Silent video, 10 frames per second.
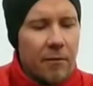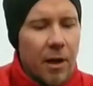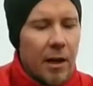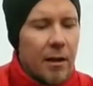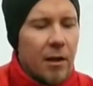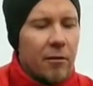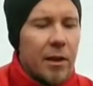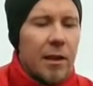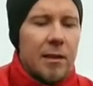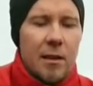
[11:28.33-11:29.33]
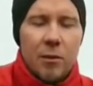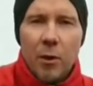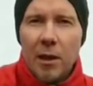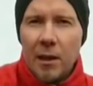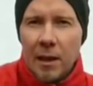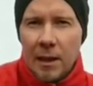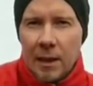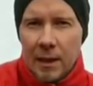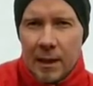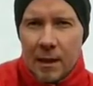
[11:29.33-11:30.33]
flight out of it as this one.
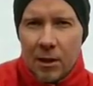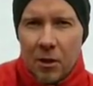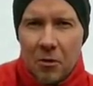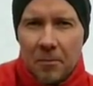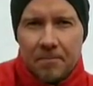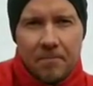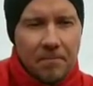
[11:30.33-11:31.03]
So